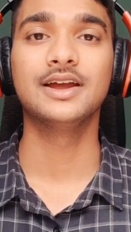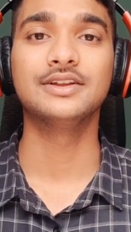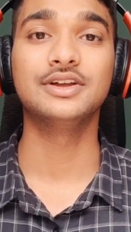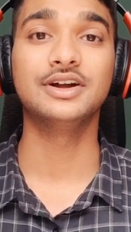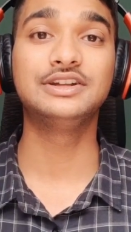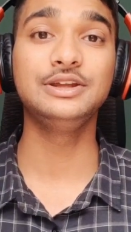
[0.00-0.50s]

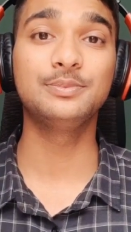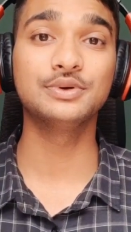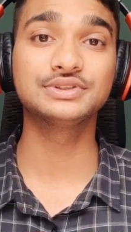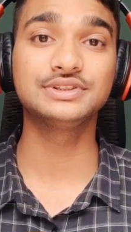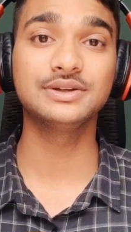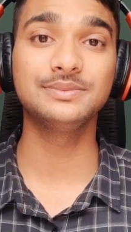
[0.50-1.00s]
the Deep
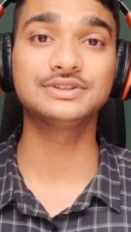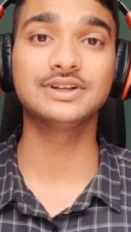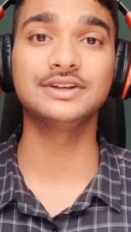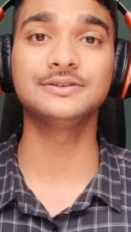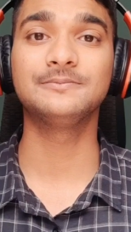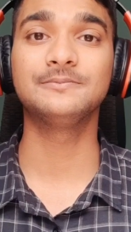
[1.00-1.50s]
Ocean
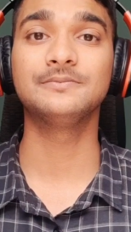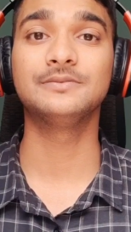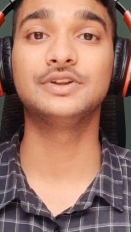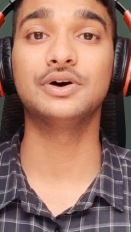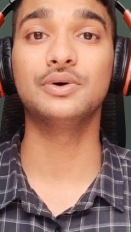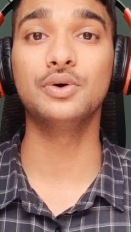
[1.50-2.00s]
Mission,
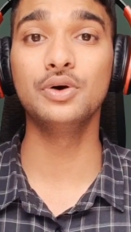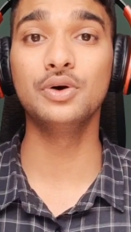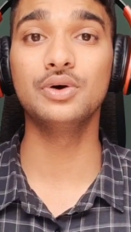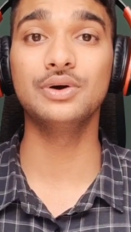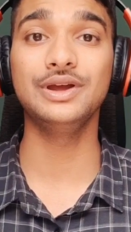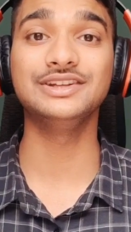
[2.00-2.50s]
the
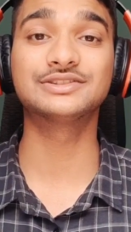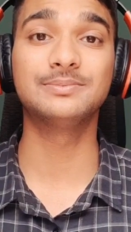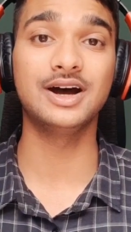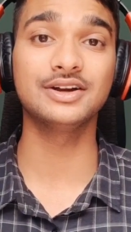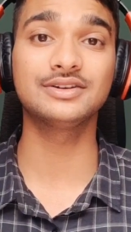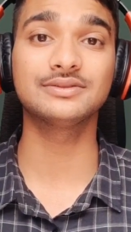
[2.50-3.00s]
O
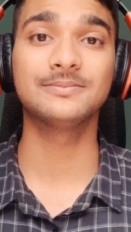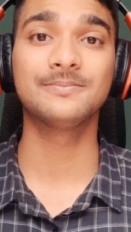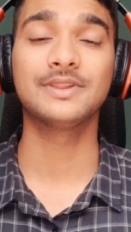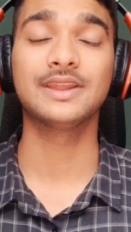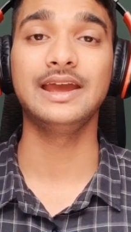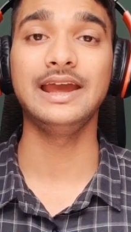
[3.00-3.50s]
Smart
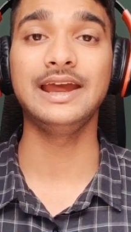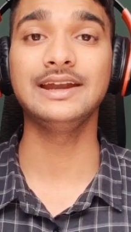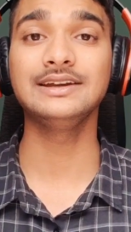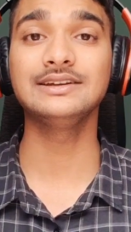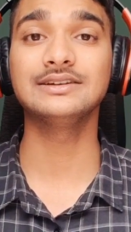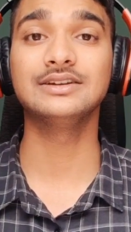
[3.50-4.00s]

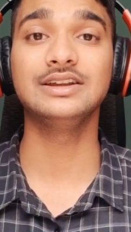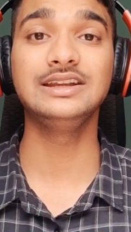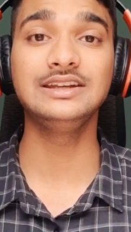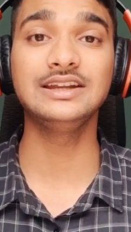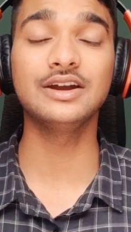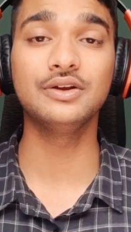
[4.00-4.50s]
and
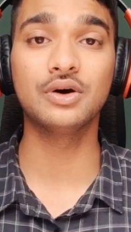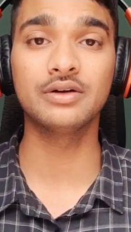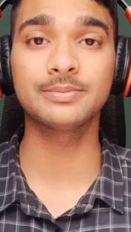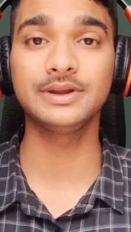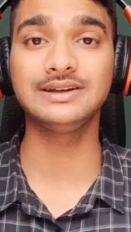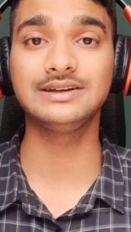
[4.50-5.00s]
India
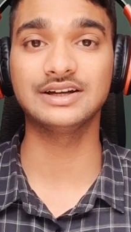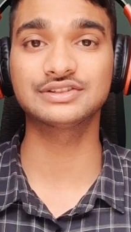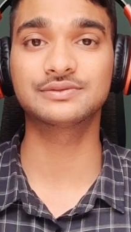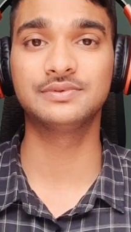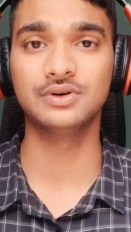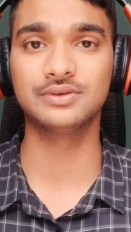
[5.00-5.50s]
Norway
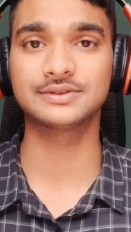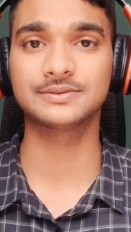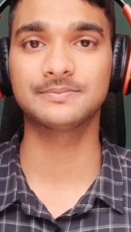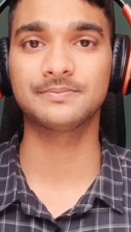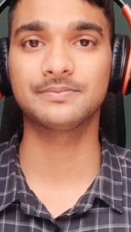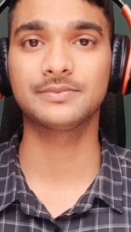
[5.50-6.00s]
Task Force
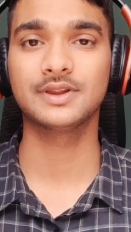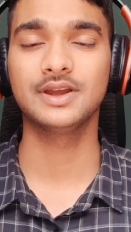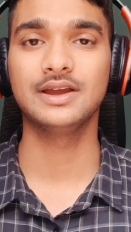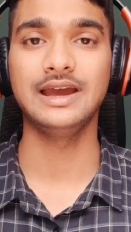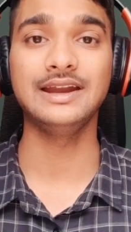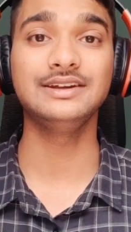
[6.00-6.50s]

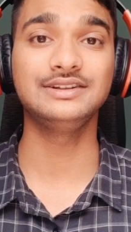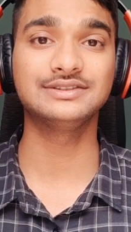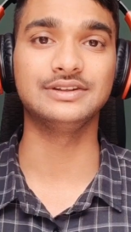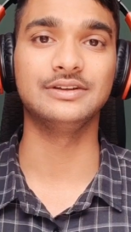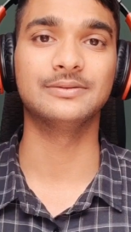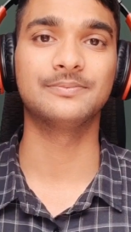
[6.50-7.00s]
and
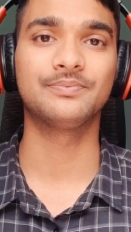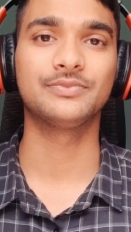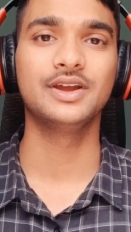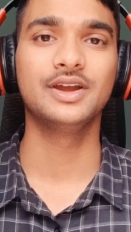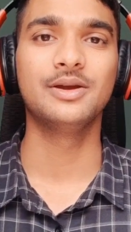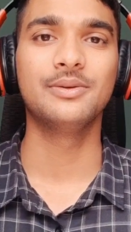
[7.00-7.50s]
etc.
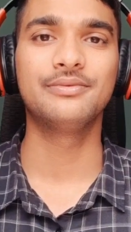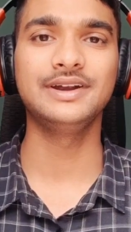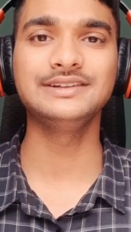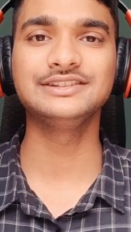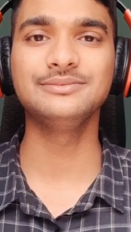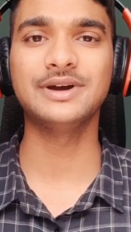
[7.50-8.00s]

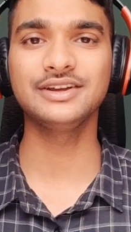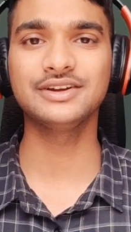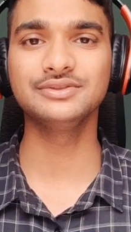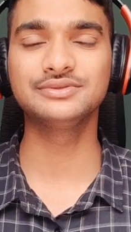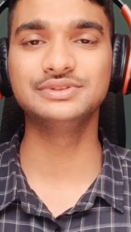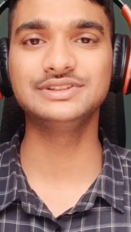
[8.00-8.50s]
Friends, in my
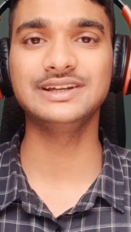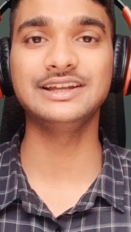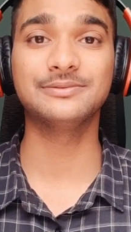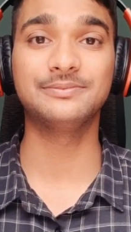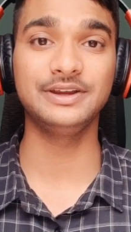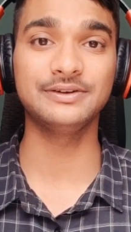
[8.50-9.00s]
conclusion,
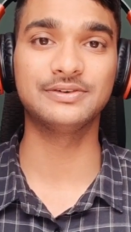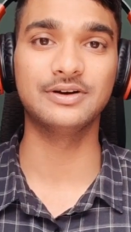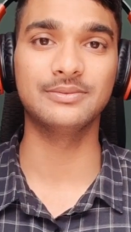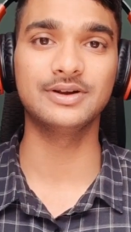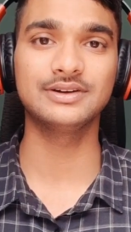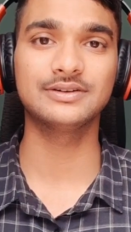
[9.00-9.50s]
as a way
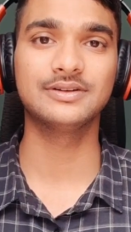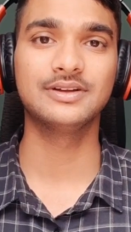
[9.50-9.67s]
forward,